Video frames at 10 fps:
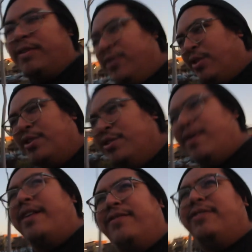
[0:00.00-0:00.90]
even though the new
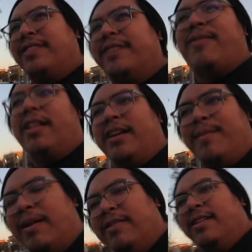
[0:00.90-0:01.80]
iPhone's gonna probably
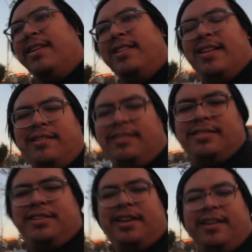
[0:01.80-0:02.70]
come out later
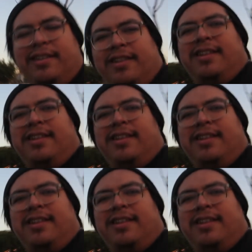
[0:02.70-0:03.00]
this year,